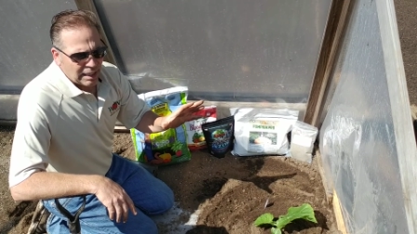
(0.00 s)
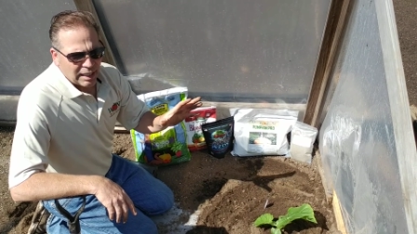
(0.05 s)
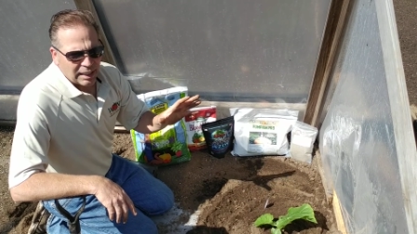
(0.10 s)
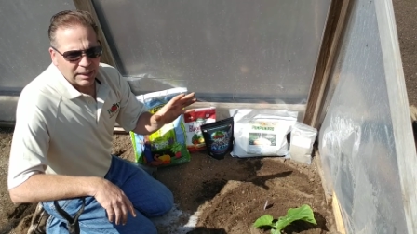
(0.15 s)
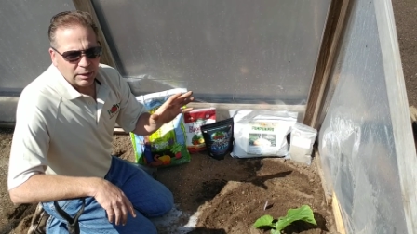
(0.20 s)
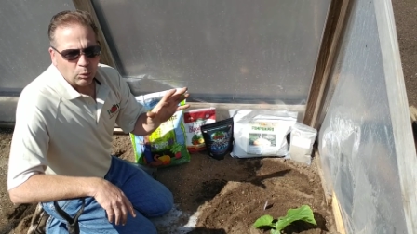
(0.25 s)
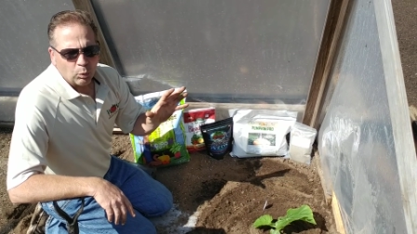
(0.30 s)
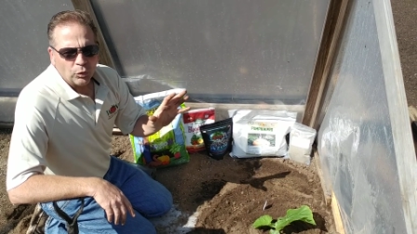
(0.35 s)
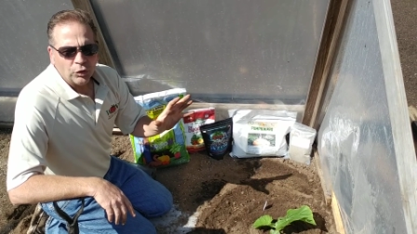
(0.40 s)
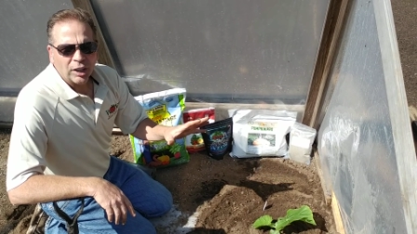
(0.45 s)

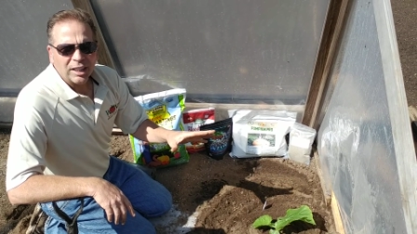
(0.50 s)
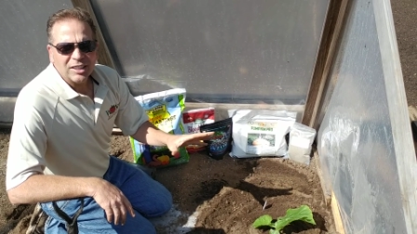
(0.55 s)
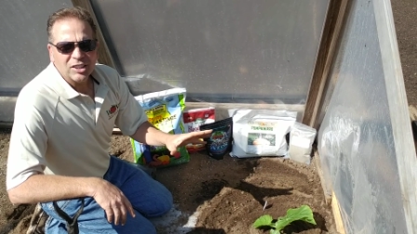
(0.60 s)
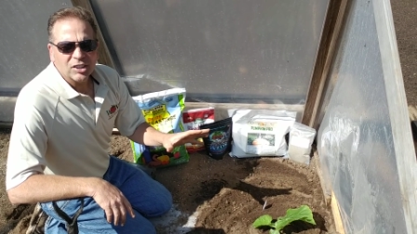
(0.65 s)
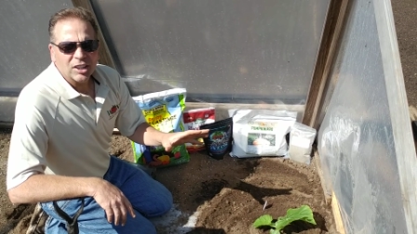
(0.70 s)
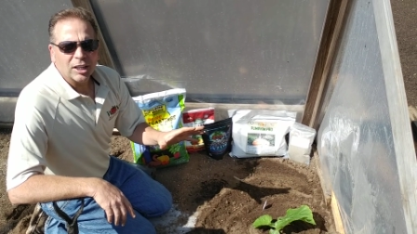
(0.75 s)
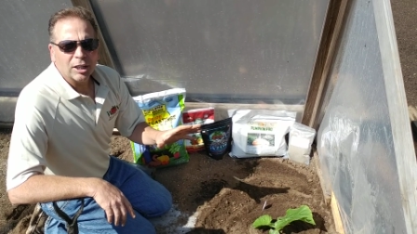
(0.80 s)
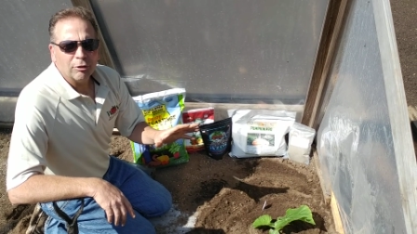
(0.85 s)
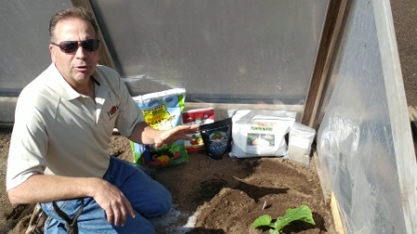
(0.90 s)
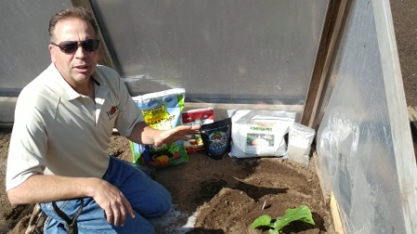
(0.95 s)
And
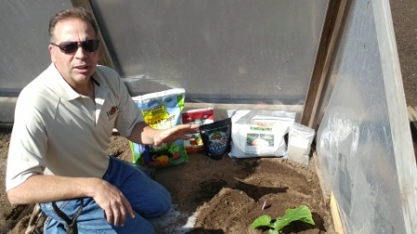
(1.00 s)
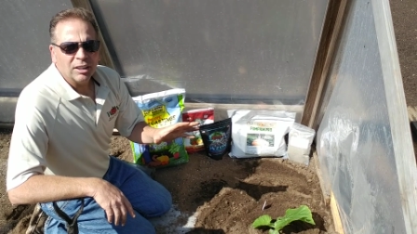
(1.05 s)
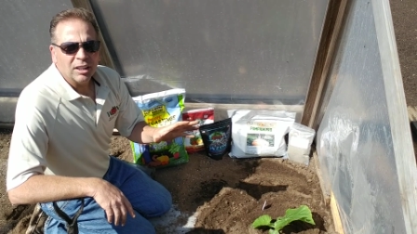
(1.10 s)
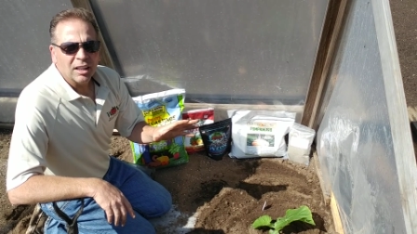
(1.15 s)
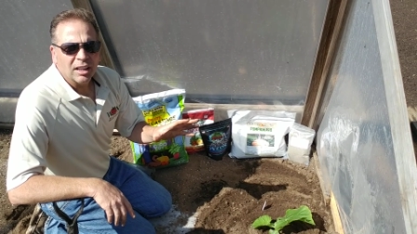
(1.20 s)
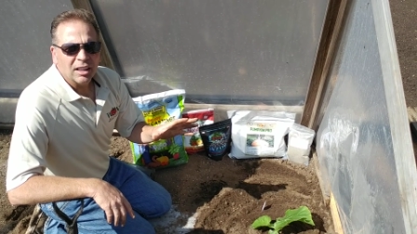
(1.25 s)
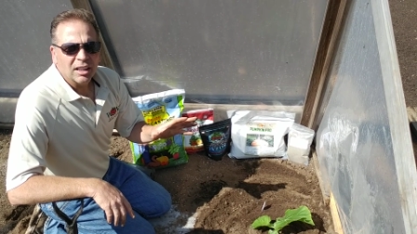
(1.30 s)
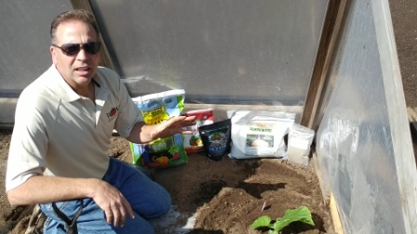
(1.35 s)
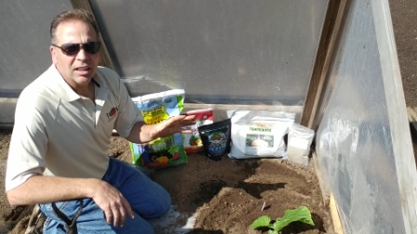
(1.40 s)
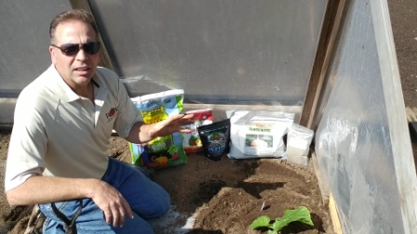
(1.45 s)
nights that are
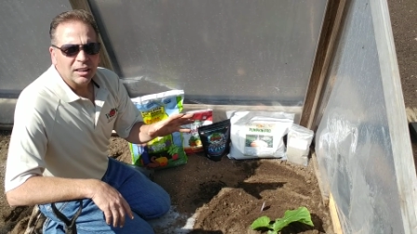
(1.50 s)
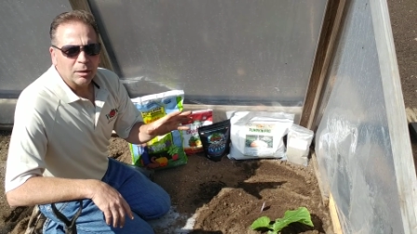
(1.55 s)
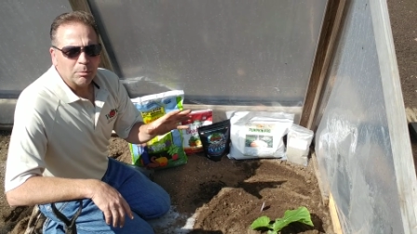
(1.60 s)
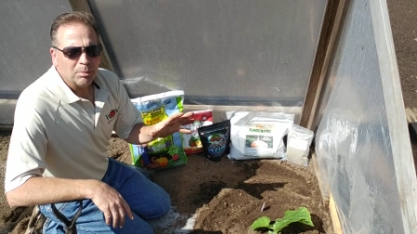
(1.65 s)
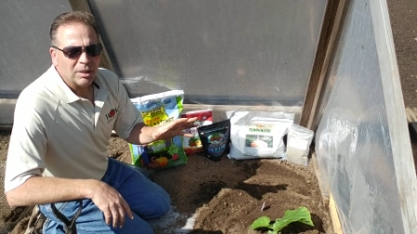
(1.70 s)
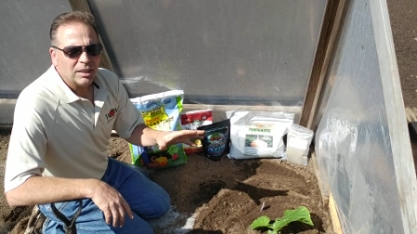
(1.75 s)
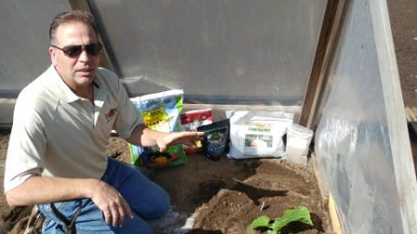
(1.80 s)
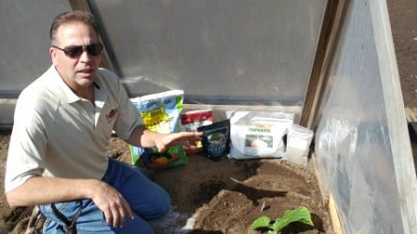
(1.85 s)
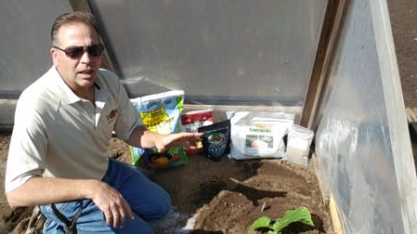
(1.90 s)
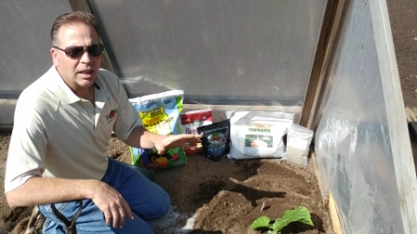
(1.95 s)
in
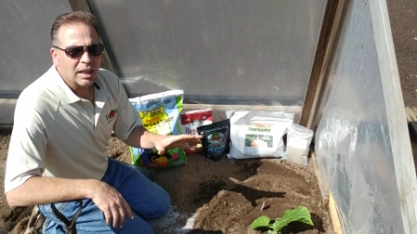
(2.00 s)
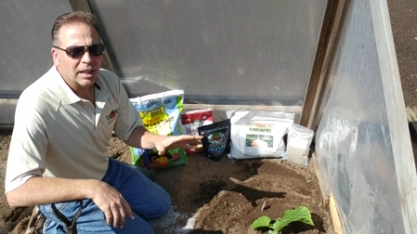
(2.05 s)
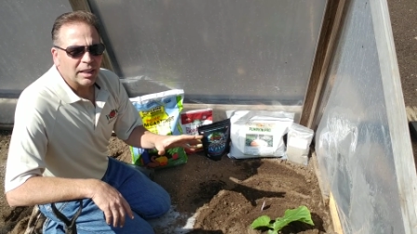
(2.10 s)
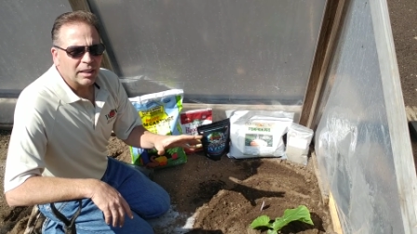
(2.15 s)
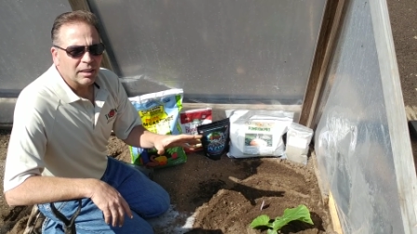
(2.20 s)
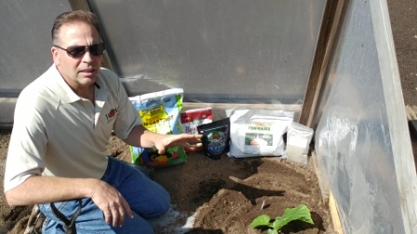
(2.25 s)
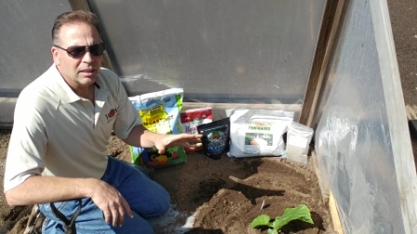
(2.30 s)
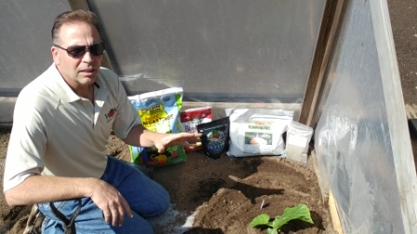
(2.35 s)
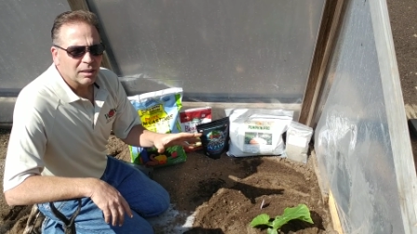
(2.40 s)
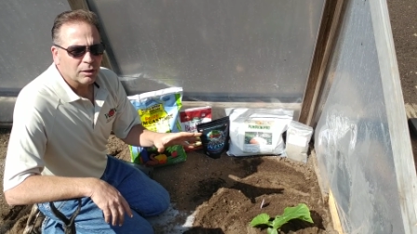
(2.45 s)
the mid to
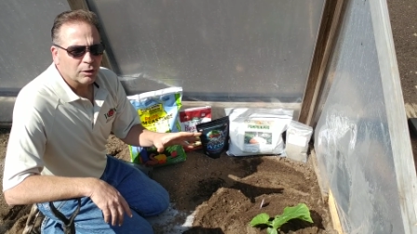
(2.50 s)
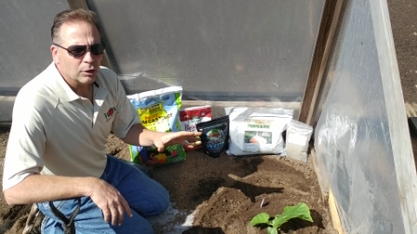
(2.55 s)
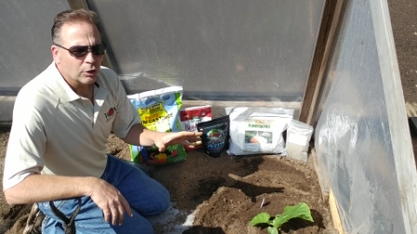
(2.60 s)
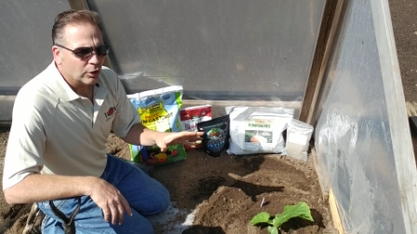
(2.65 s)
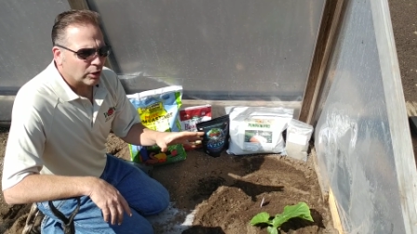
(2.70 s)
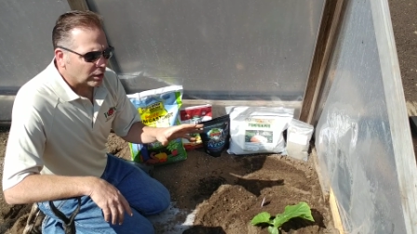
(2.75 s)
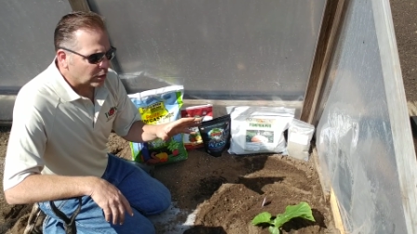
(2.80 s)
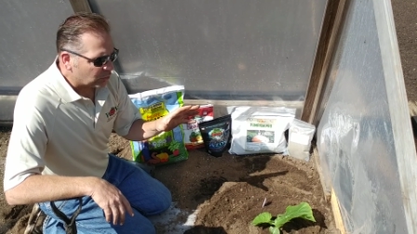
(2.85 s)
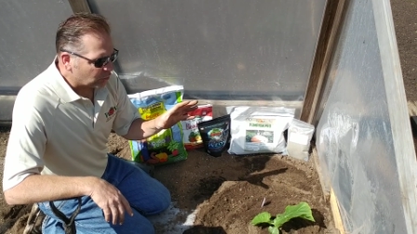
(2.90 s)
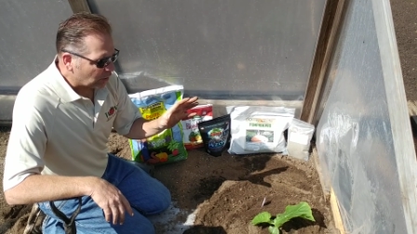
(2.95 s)
high
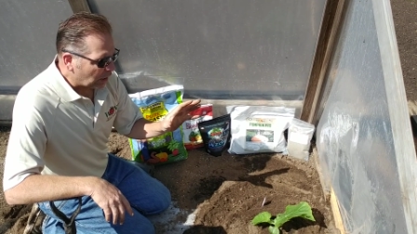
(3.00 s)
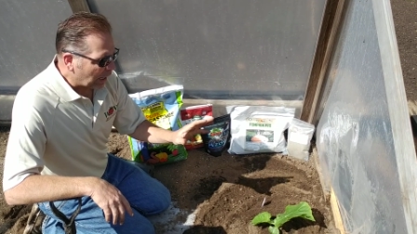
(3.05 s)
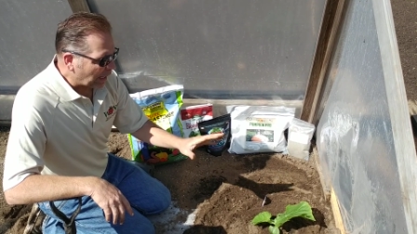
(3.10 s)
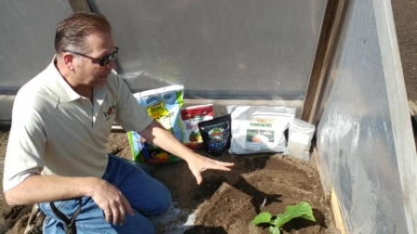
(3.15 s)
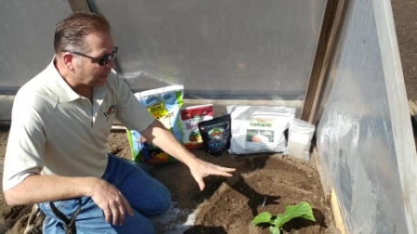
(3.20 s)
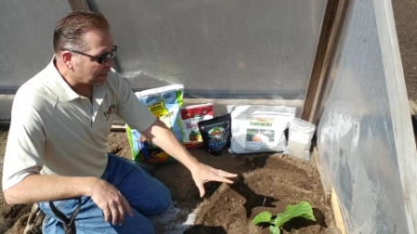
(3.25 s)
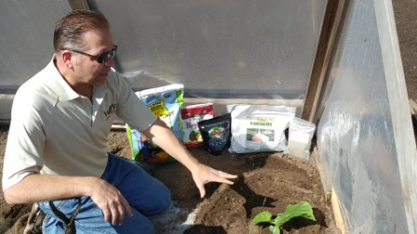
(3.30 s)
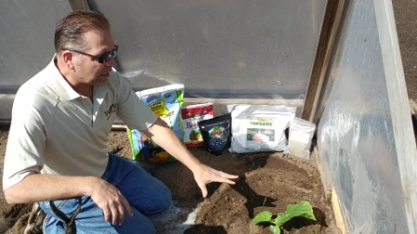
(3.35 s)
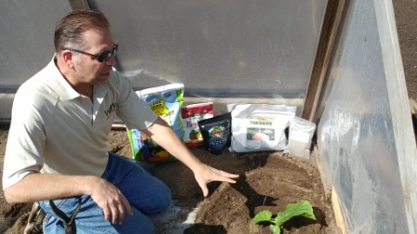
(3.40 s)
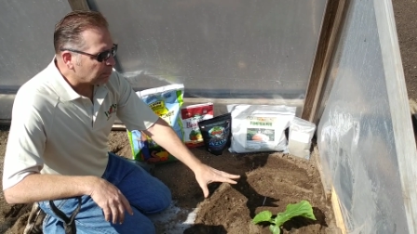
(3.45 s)
30s,
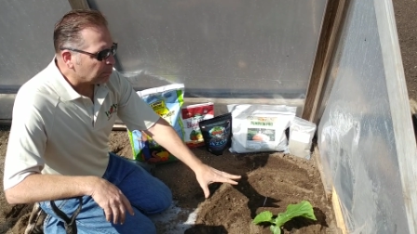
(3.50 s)
I can